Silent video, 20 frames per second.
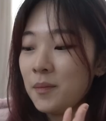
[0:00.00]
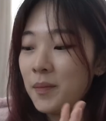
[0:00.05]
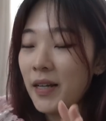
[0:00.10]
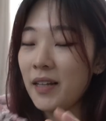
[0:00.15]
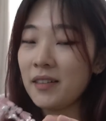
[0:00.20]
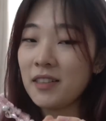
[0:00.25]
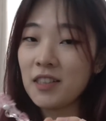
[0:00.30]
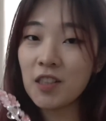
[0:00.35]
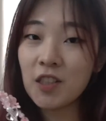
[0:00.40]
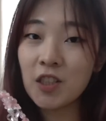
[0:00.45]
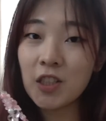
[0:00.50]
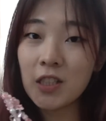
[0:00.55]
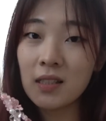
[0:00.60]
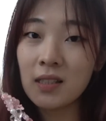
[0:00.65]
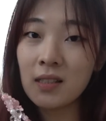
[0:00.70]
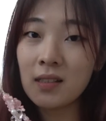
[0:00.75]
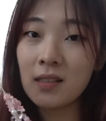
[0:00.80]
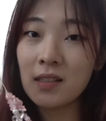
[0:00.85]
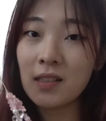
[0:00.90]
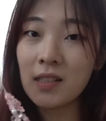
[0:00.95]
but yeah, this is
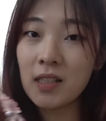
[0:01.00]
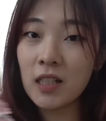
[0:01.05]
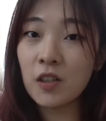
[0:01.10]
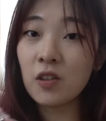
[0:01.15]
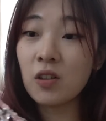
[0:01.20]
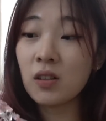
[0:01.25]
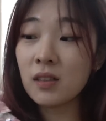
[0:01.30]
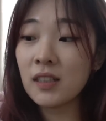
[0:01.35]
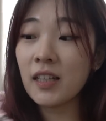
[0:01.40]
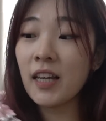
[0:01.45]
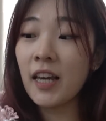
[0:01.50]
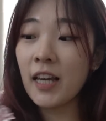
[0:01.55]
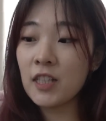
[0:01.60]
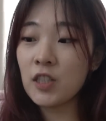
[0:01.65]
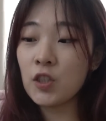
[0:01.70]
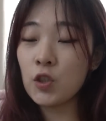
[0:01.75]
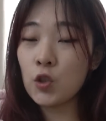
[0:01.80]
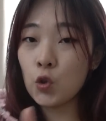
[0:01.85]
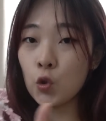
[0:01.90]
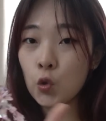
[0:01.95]
just the silicone
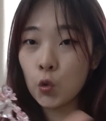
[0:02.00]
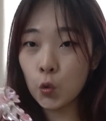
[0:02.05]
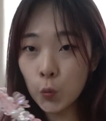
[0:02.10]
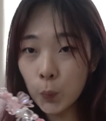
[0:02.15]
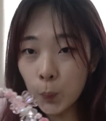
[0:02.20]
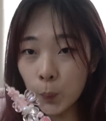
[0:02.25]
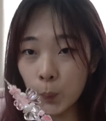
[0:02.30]
case dupe